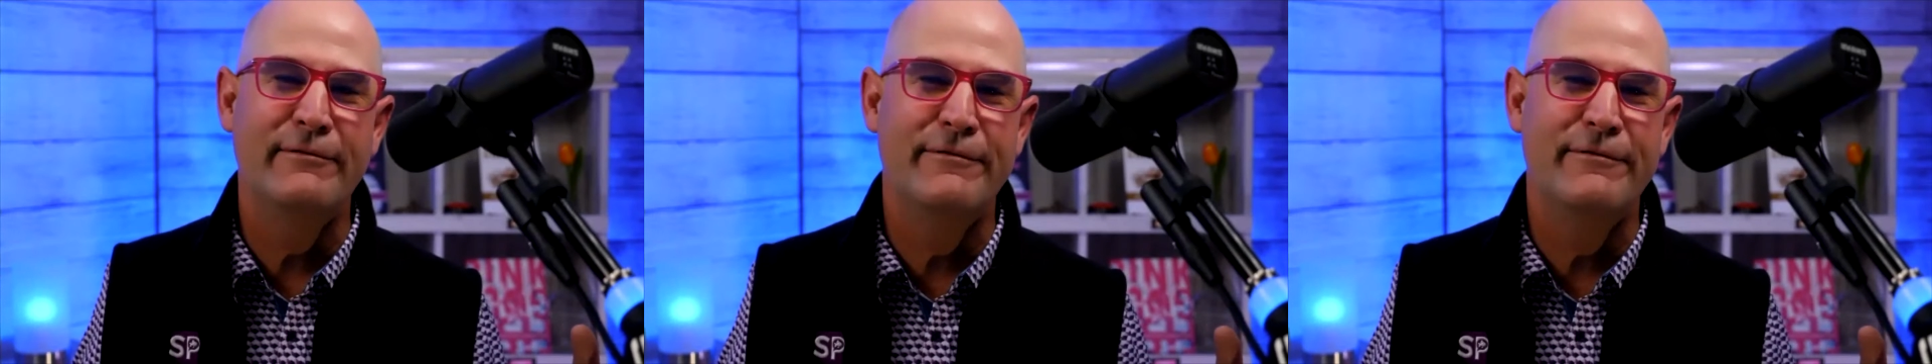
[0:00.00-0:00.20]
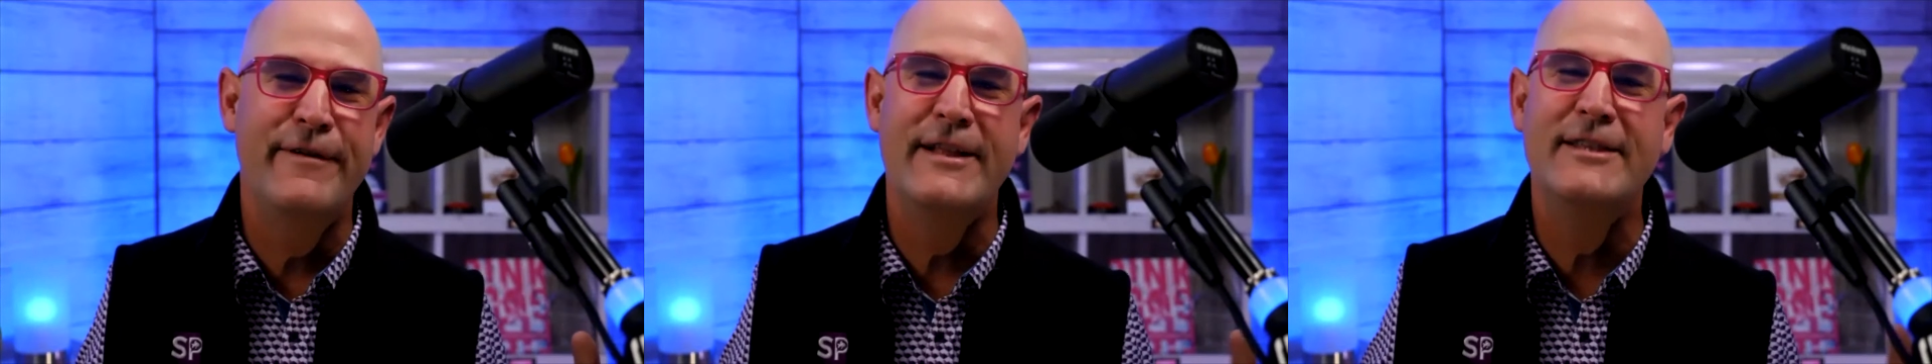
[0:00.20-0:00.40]

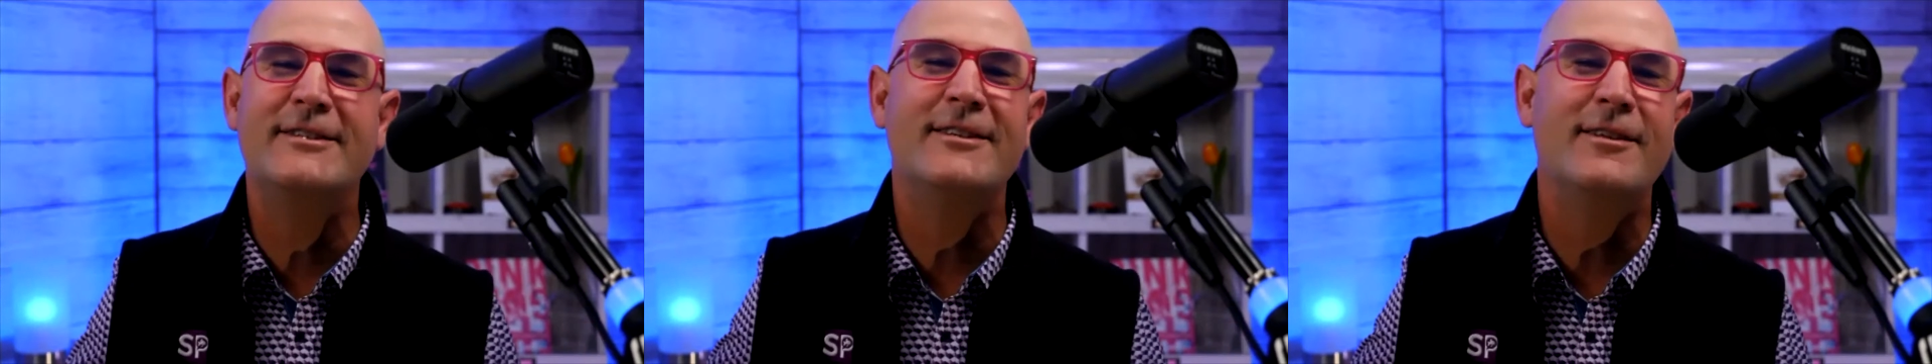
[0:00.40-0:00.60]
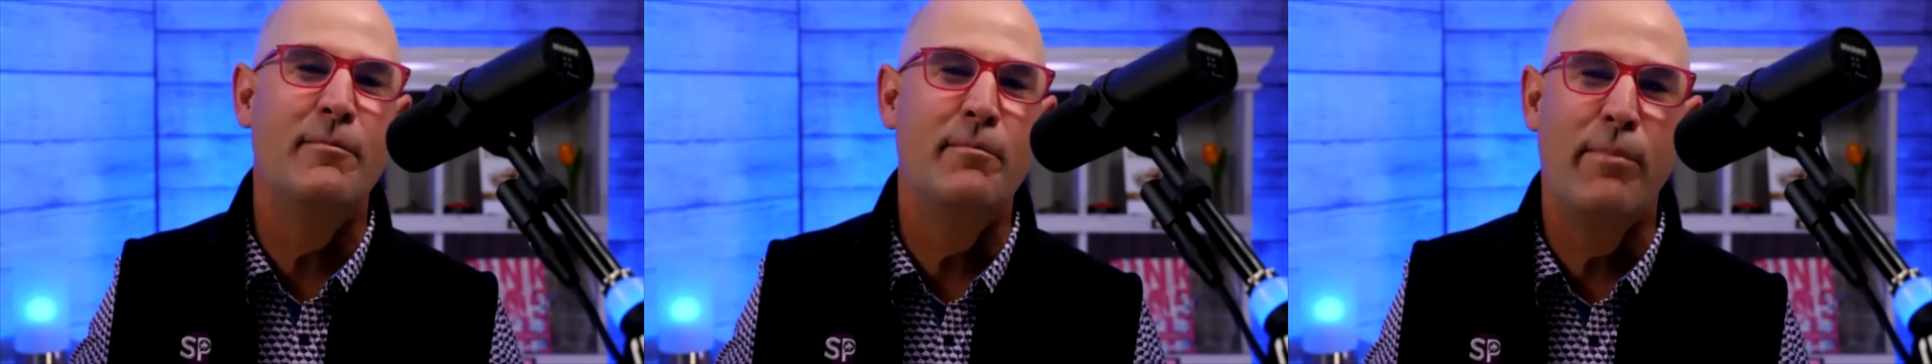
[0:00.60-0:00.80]
Vince
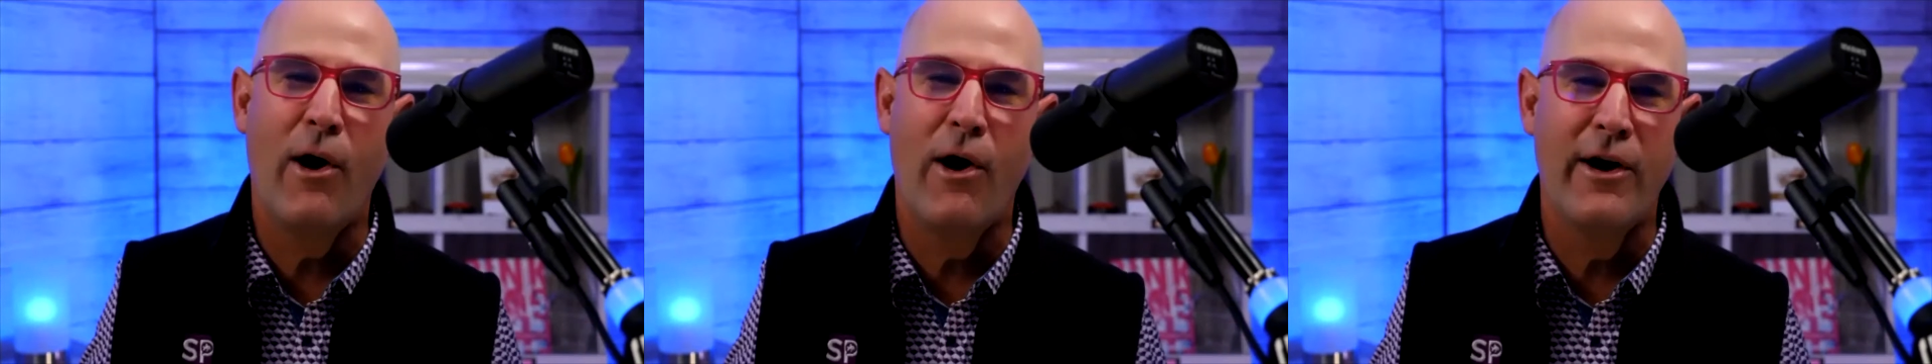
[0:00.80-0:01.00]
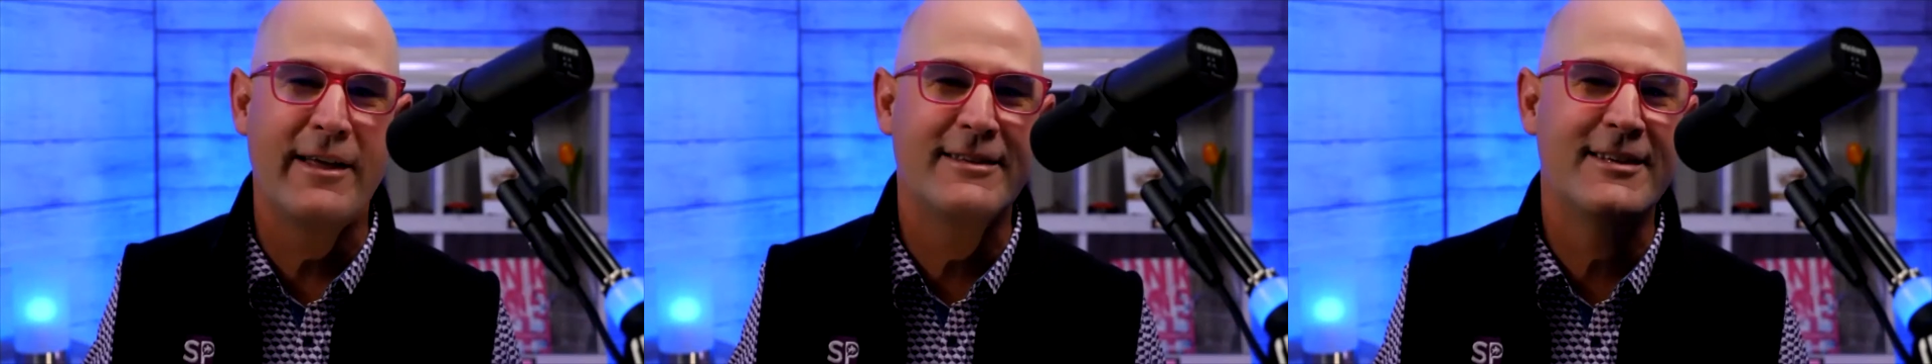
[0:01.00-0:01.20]

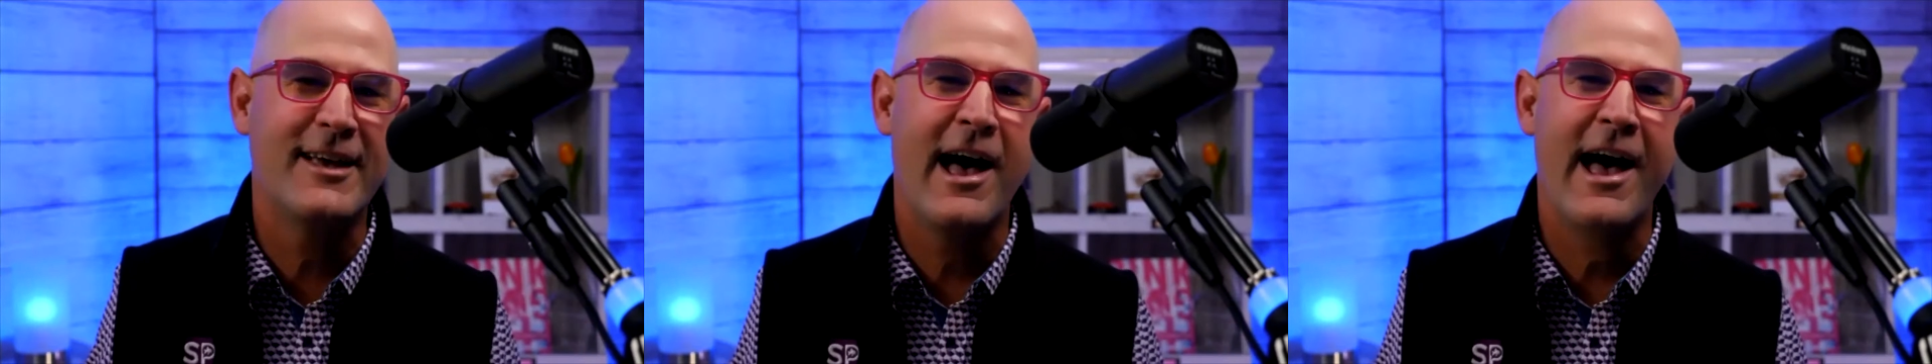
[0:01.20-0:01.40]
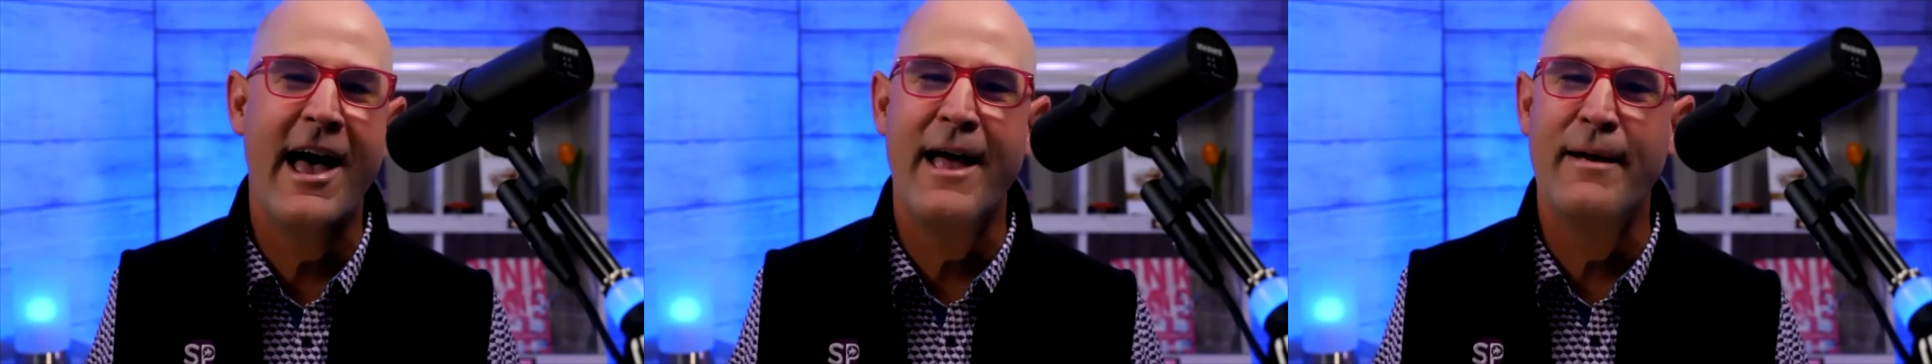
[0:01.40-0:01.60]
Lombardi
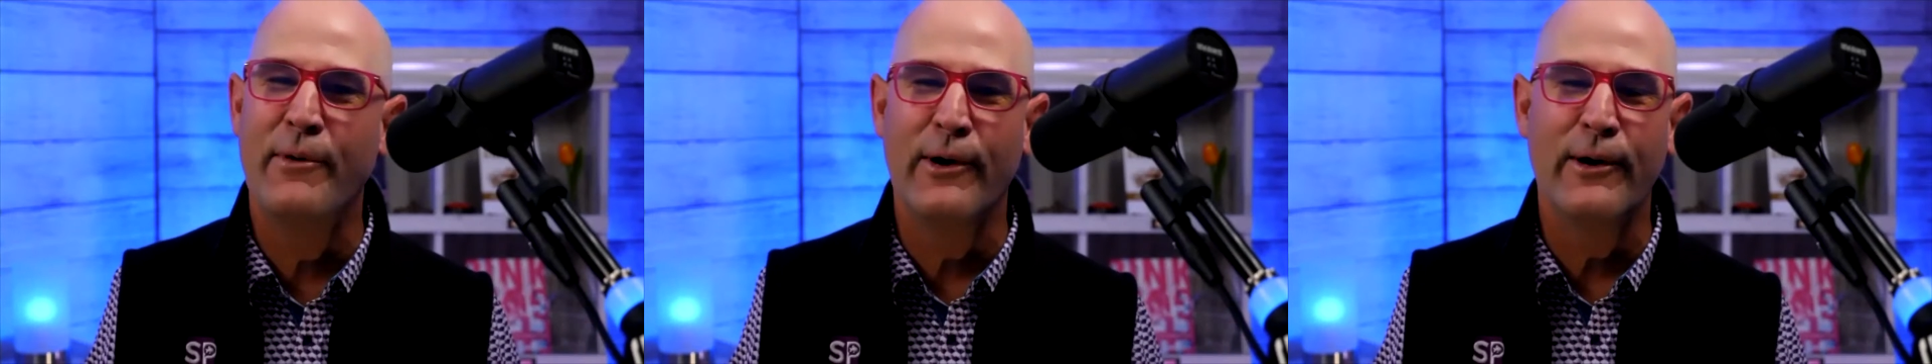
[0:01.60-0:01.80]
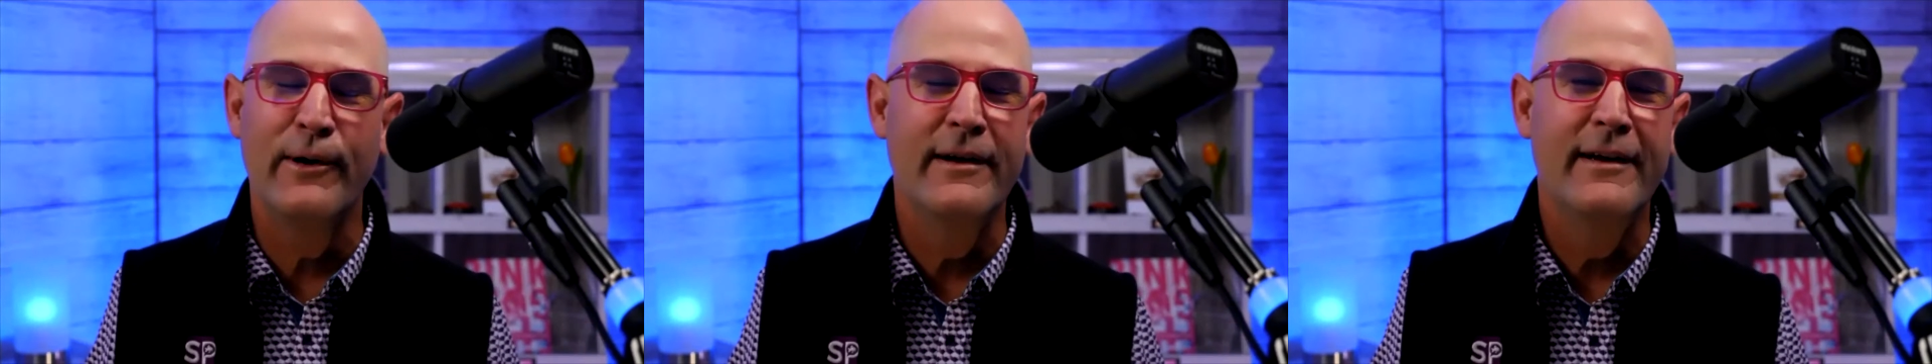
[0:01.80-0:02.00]
time, or,